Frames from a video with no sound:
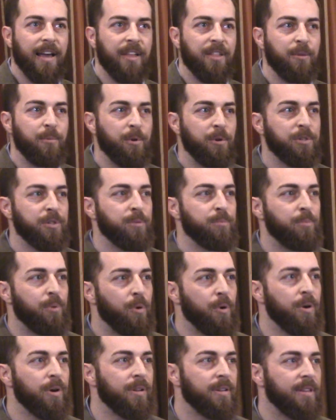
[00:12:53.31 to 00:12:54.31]
And the most
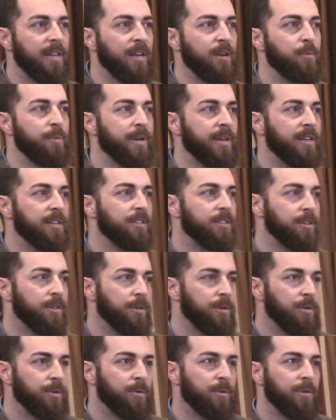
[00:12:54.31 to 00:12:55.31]
important thing we can
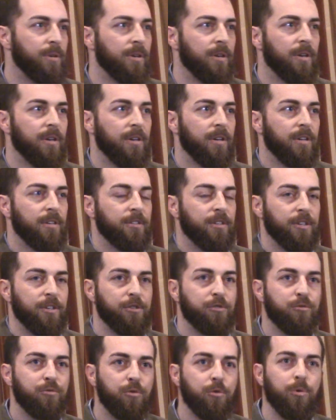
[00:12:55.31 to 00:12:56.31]
do to
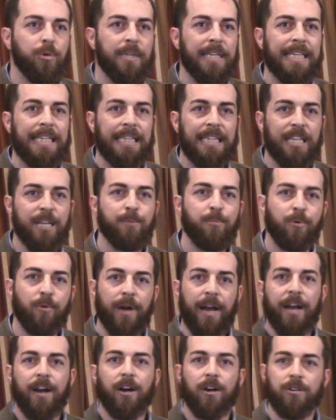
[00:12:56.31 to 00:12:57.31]
truly
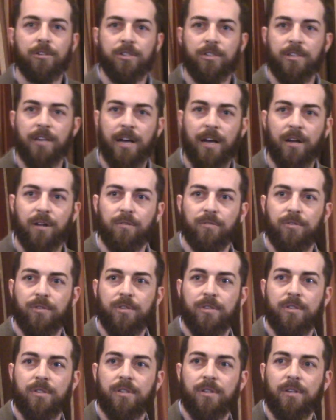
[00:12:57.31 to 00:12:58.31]
liberate
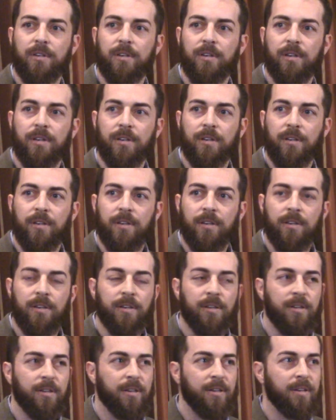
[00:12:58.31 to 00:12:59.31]
ourselves
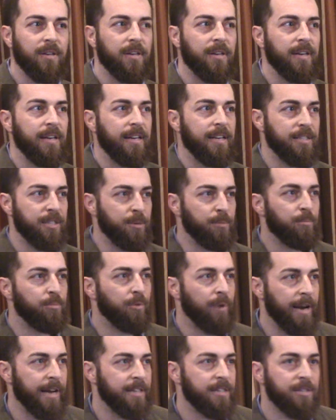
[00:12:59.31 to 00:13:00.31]
is
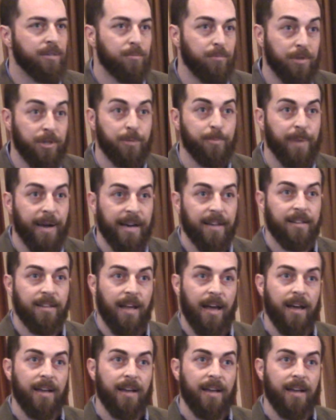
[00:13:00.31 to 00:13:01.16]
embrace and respect